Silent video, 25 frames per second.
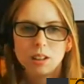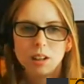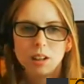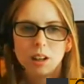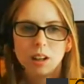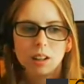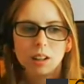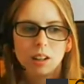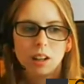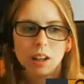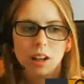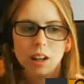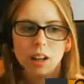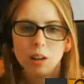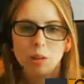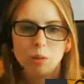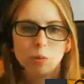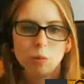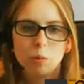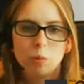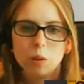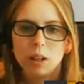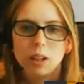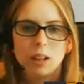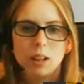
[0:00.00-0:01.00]
they're like,
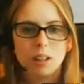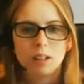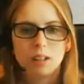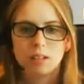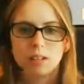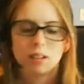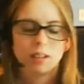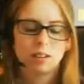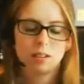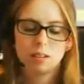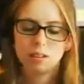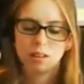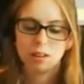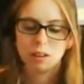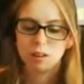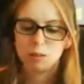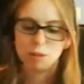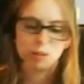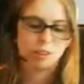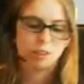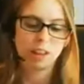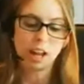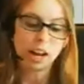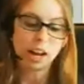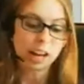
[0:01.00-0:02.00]
where did this
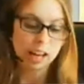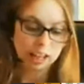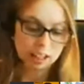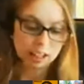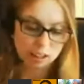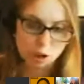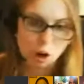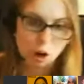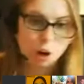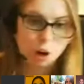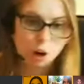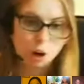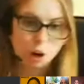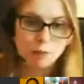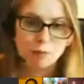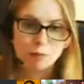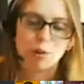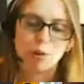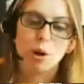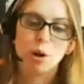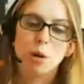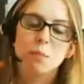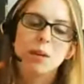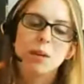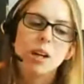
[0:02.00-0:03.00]
thing come
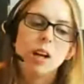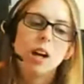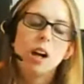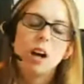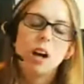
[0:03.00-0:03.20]
from?